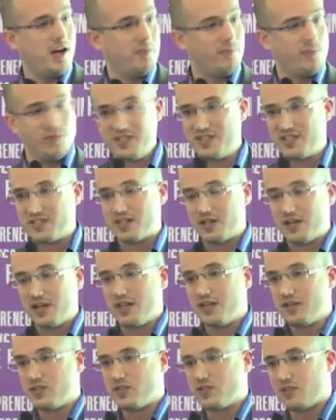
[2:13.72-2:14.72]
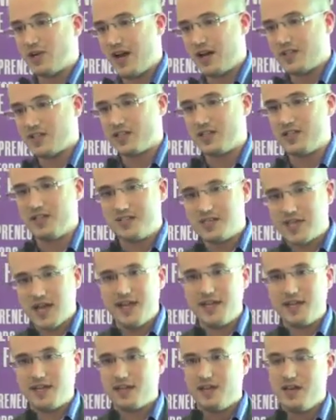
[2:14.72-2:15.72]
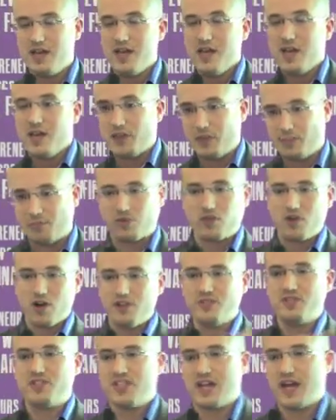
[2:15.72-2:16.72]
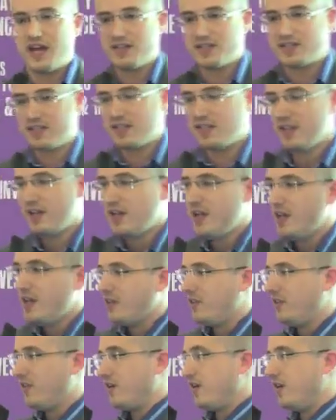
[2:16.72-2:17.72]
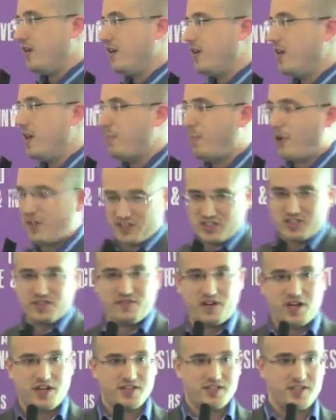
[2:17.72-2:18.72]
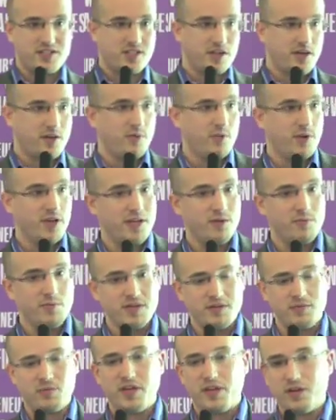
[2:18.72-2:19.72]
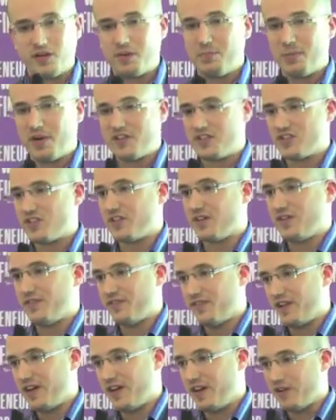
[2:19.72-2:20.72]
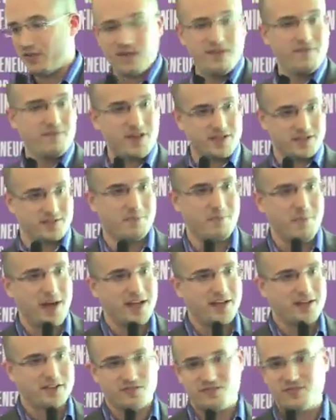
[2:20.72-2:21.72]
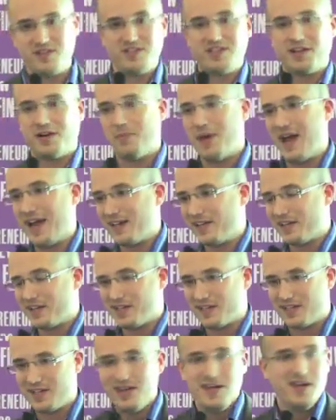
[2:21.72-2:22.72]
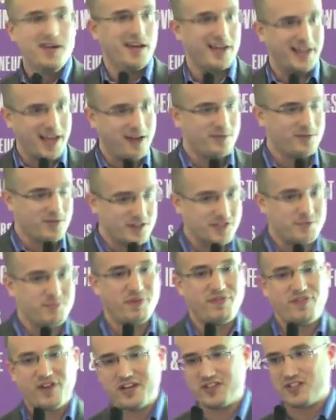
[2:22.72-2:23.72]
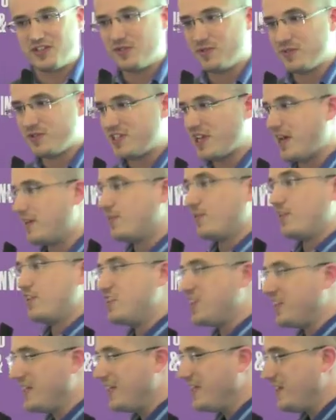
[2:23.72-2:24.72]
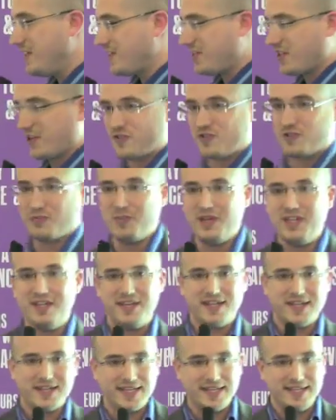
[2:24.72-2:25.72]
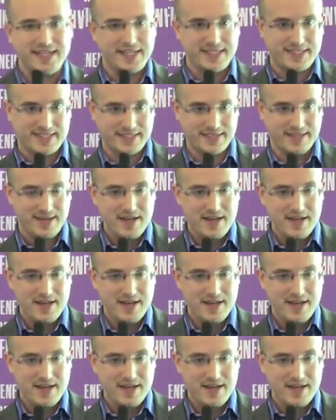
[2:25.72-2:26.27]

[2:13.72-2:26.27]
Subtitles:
we decided to actually take the process a bunch of us, so we got a bunch of investment bankers, retail bankers, accountants, professionals, technology geeks, social media geeks,